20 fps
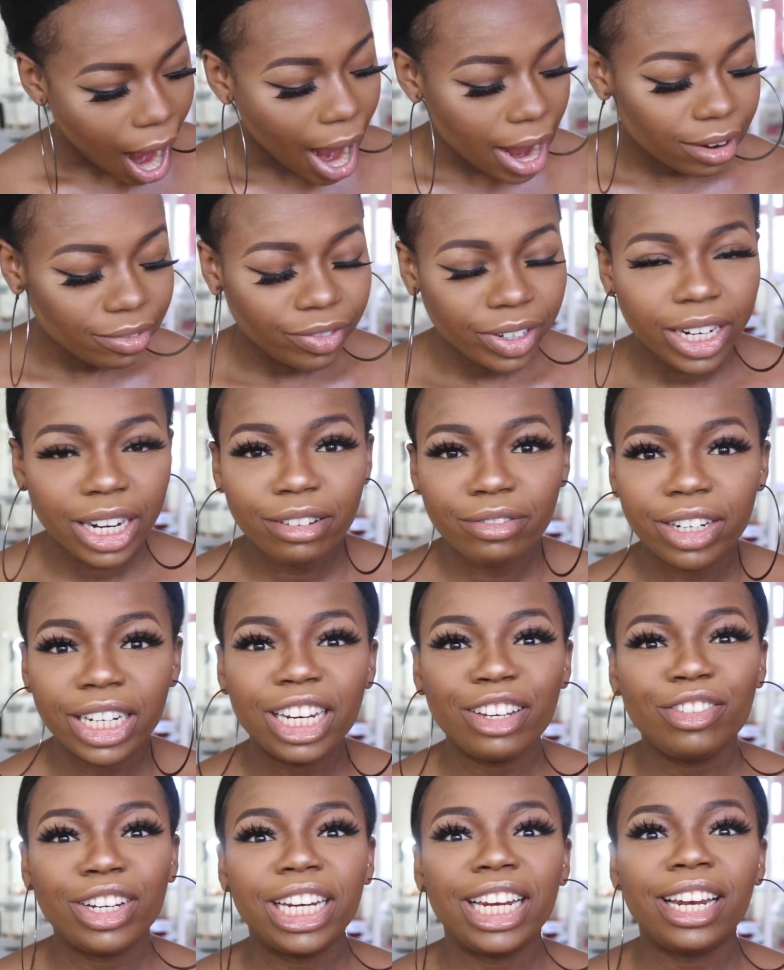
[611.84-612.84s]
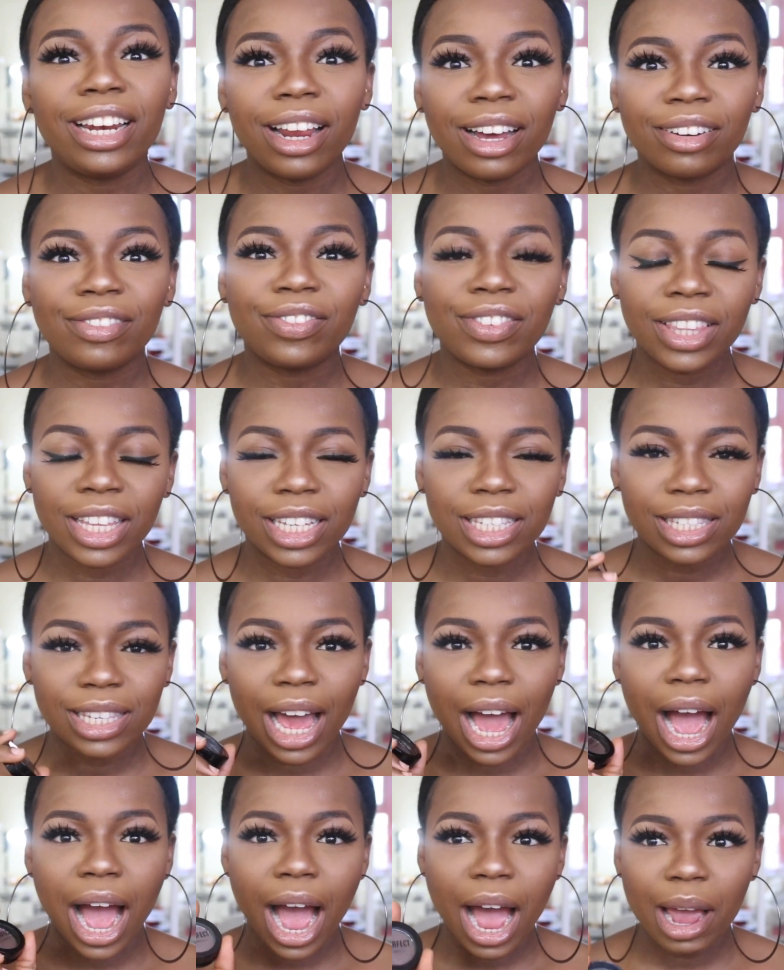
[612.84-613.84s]
I really love this
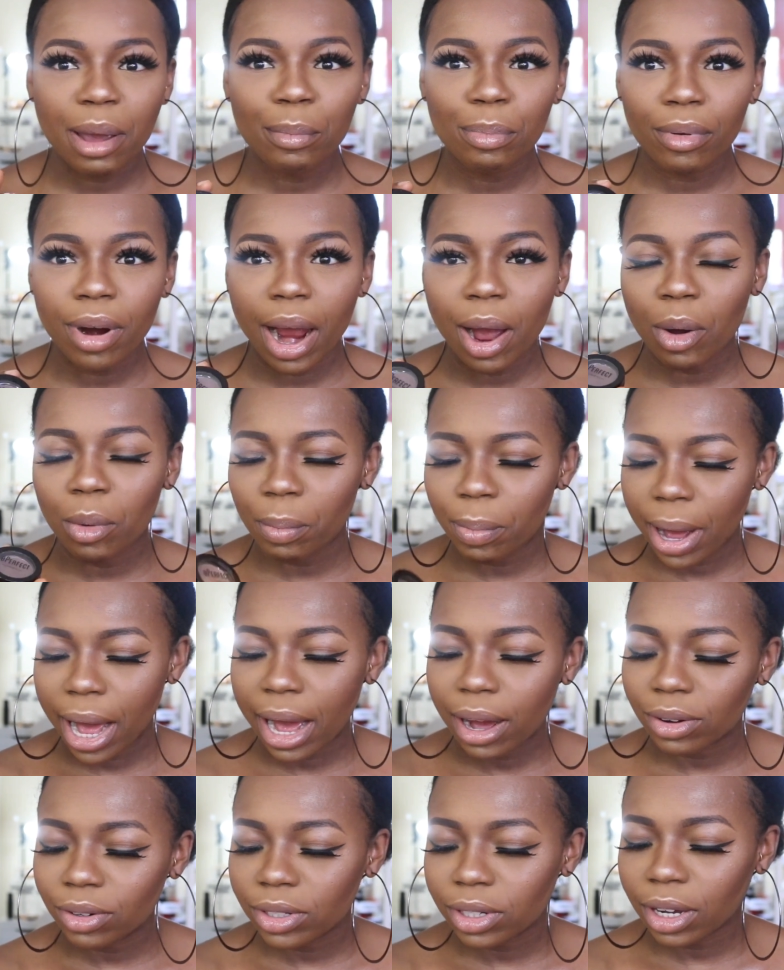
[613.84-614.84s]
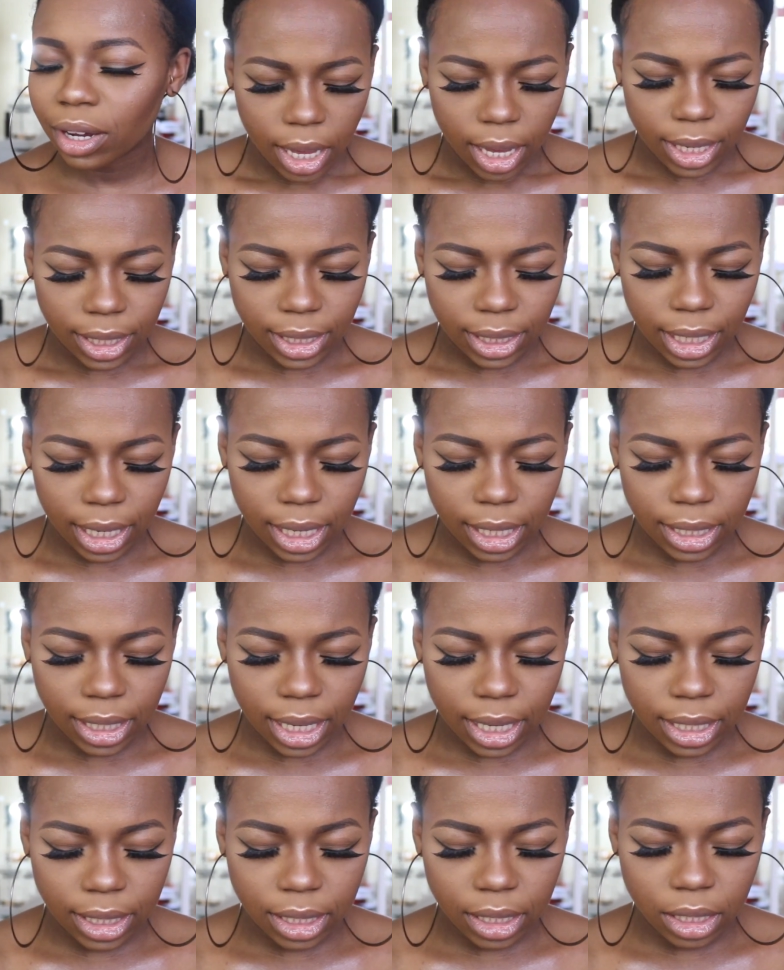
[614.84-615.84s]
eyebrow powder. It says
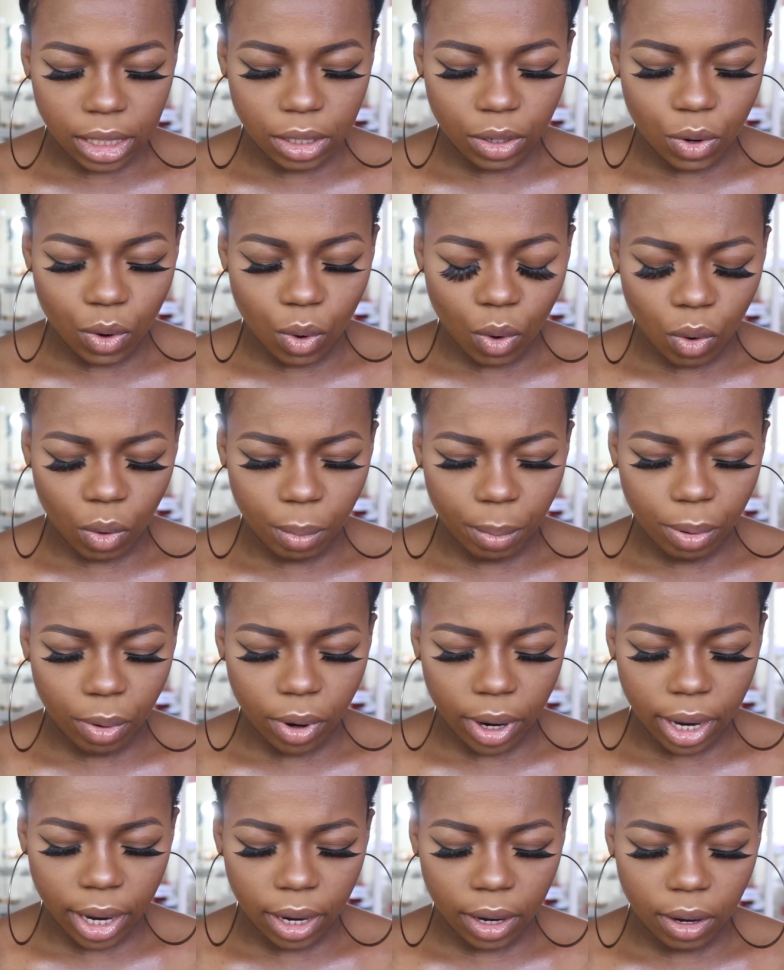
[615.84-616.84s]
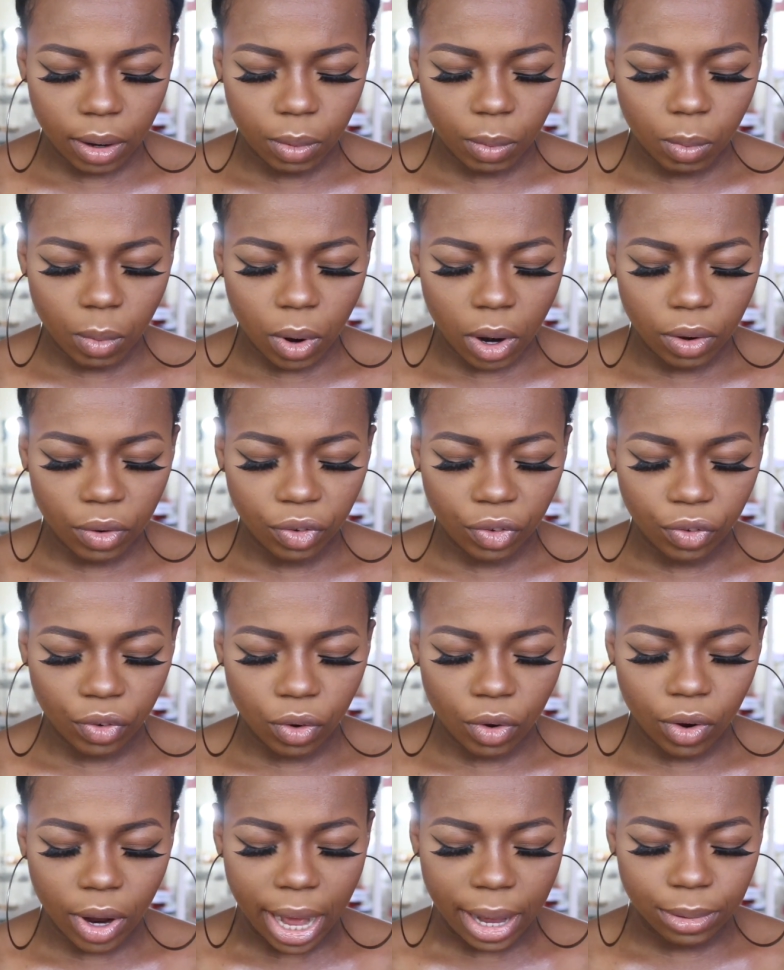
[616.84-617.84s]
it's
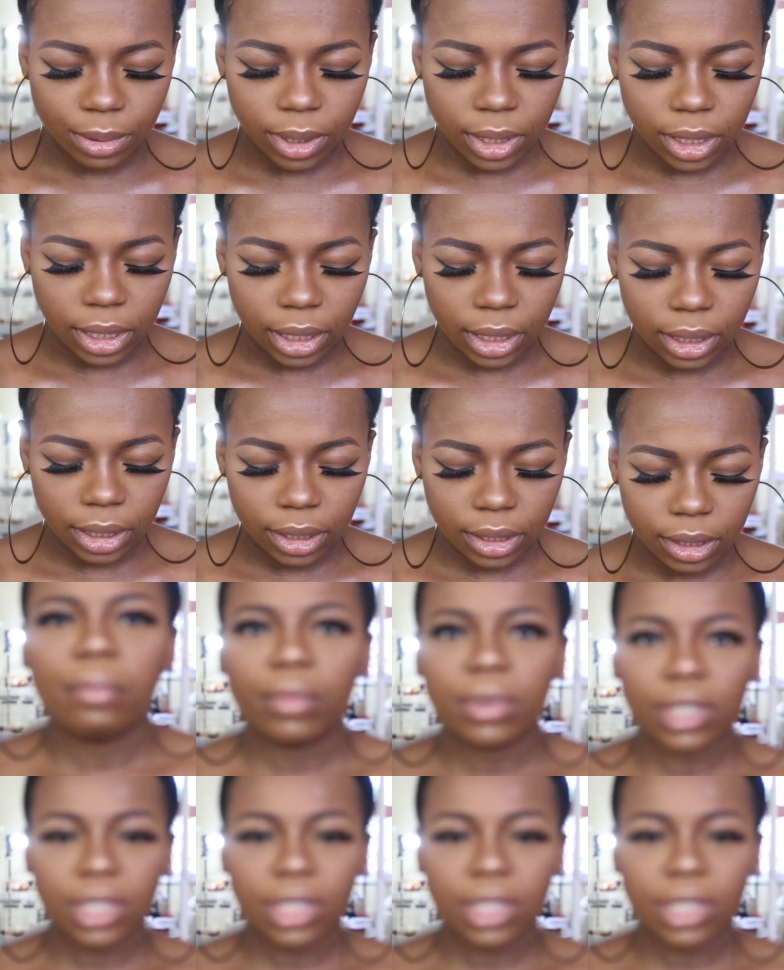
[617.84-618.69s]
0.14 ounces.